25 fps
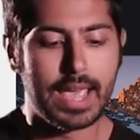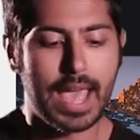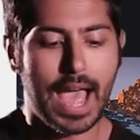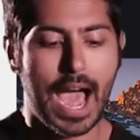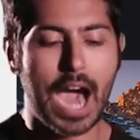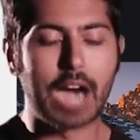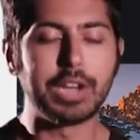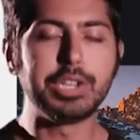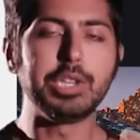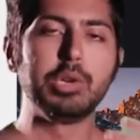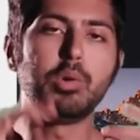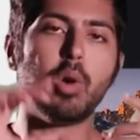
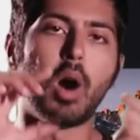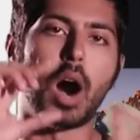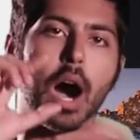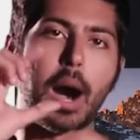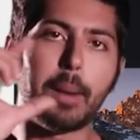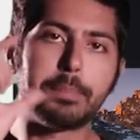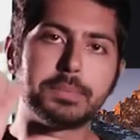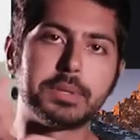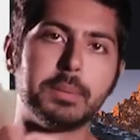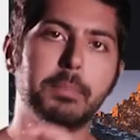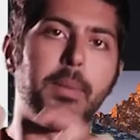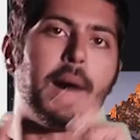How do you
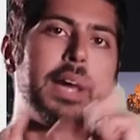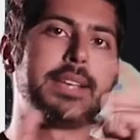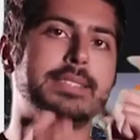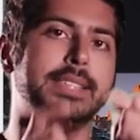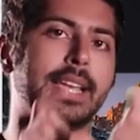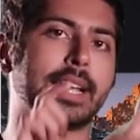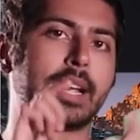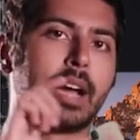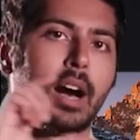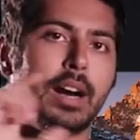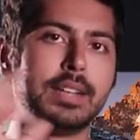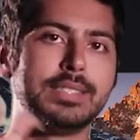
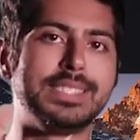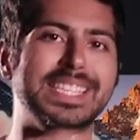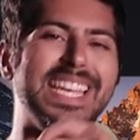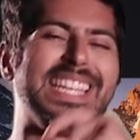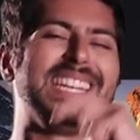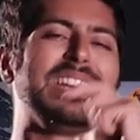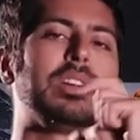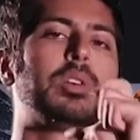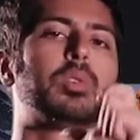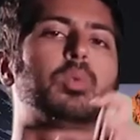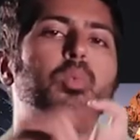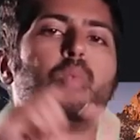optimize that
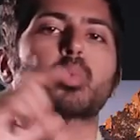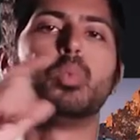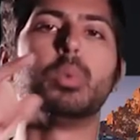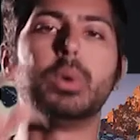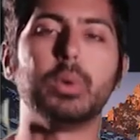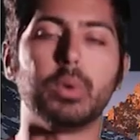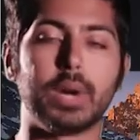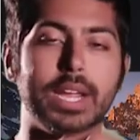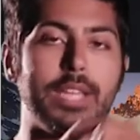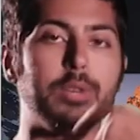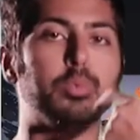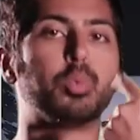content
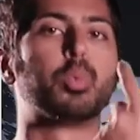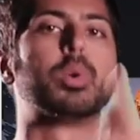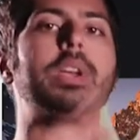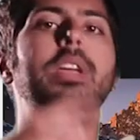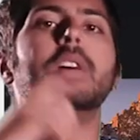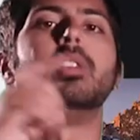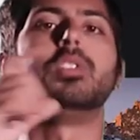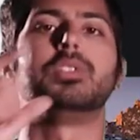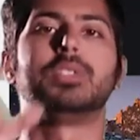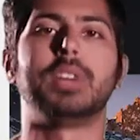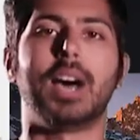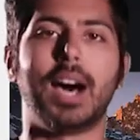in,
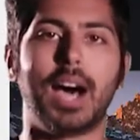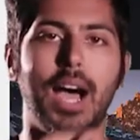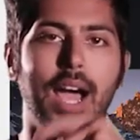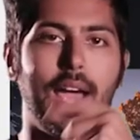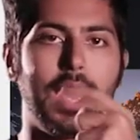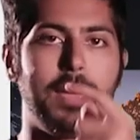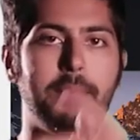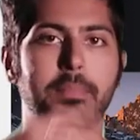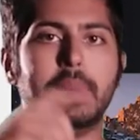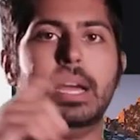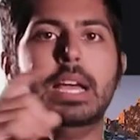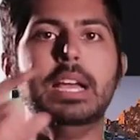real
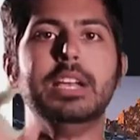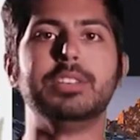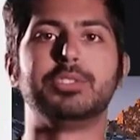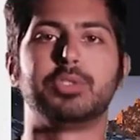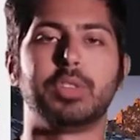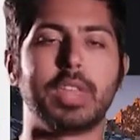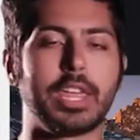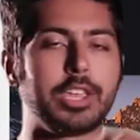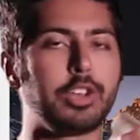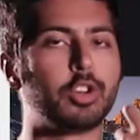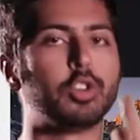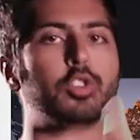time
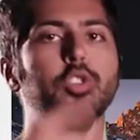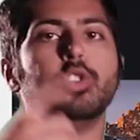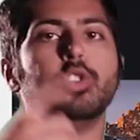so that you're